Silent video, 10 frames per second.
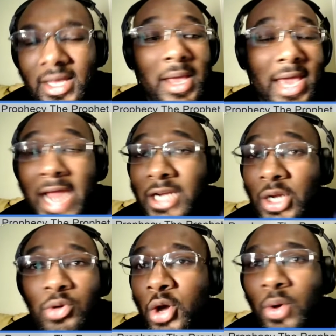and I
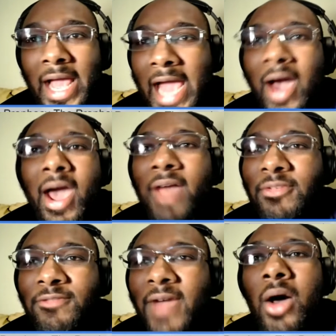don't know. Like I'll have to.
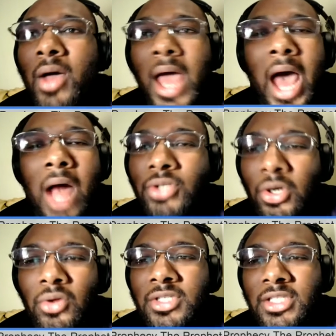I'll turn
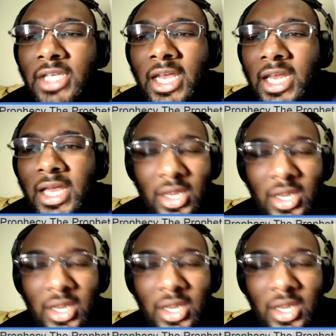on CNN and